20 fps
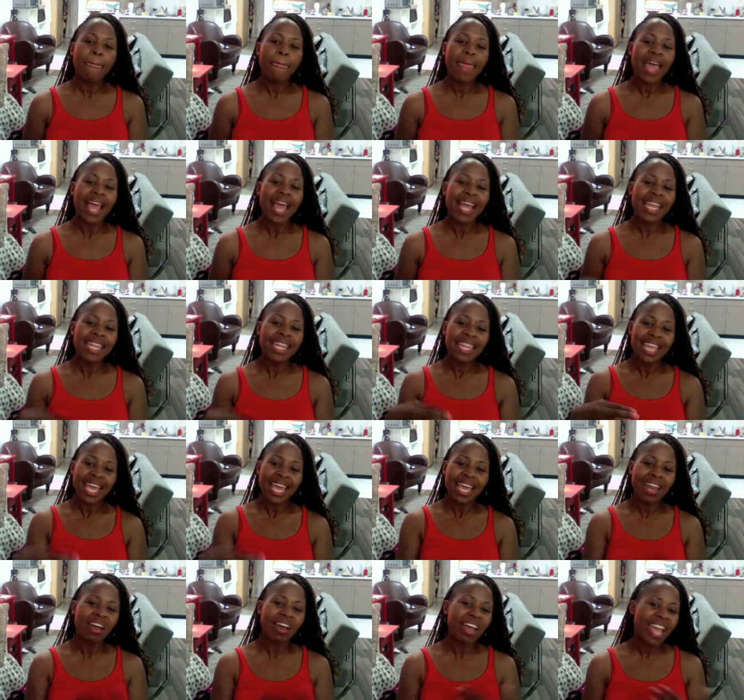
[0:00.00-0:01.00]
And
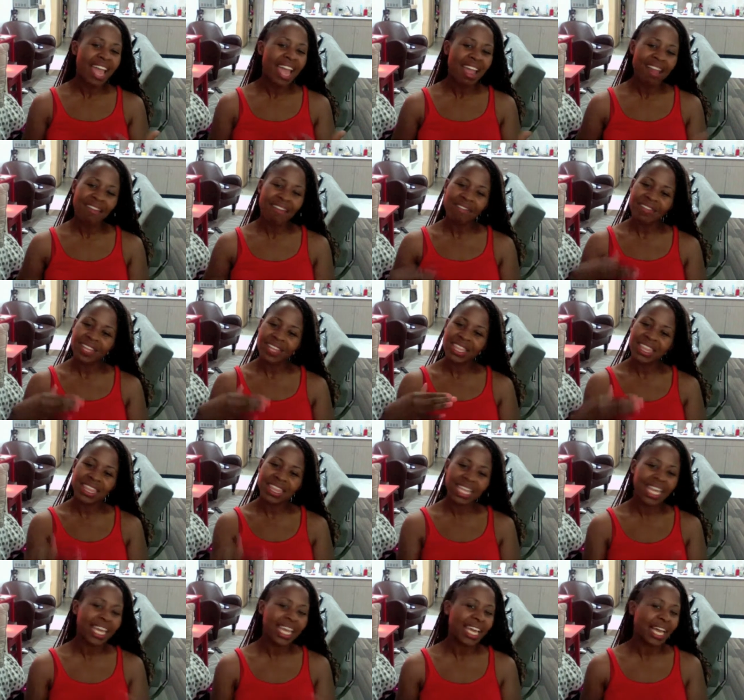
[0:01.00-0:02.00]
then
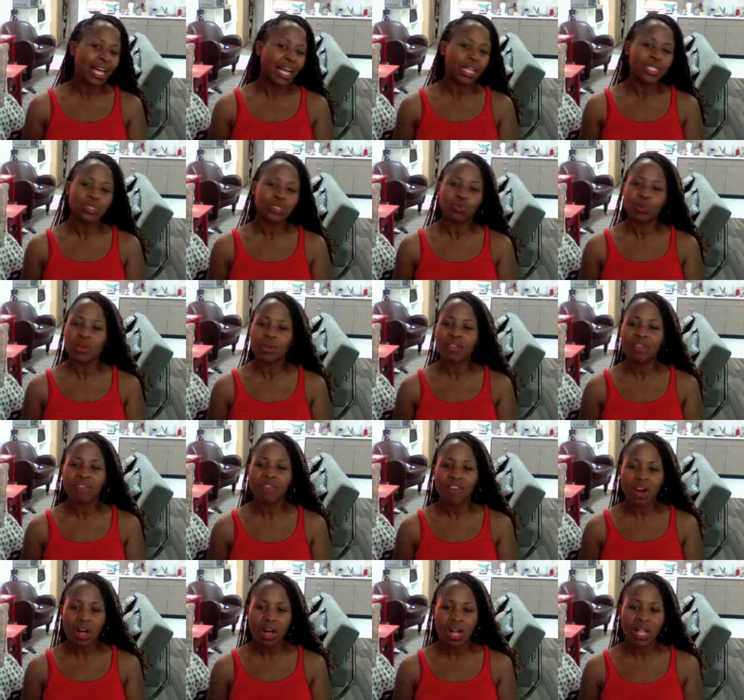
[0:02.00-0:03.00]
everything else will
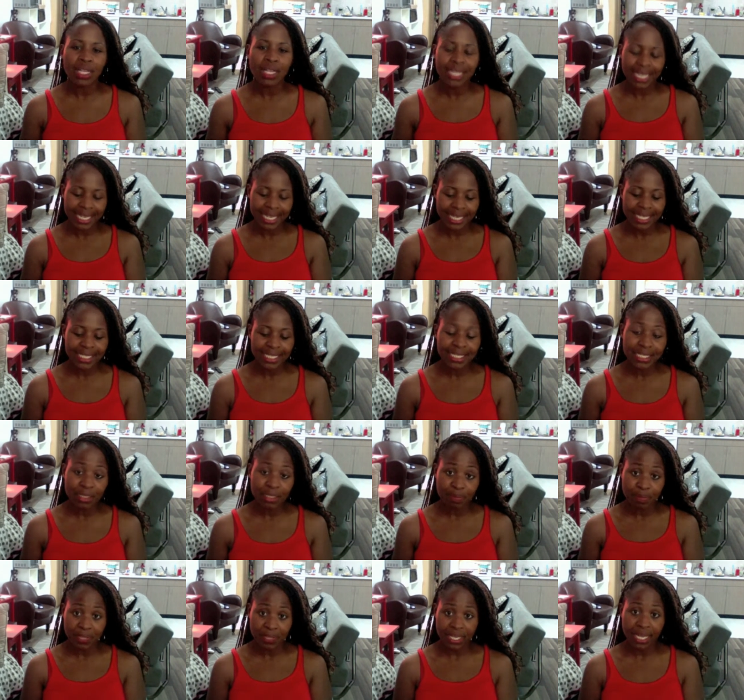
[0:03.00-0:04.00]
fall into
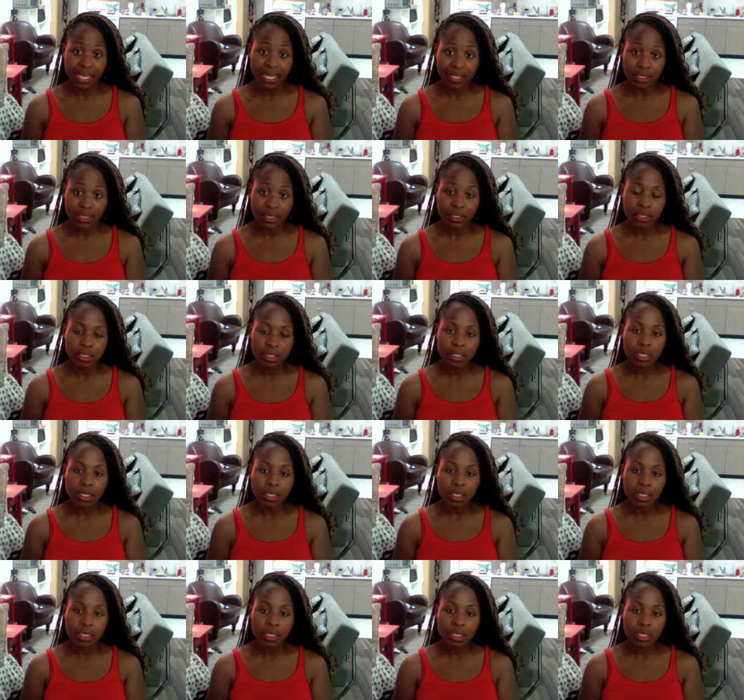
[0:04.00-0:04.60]
place.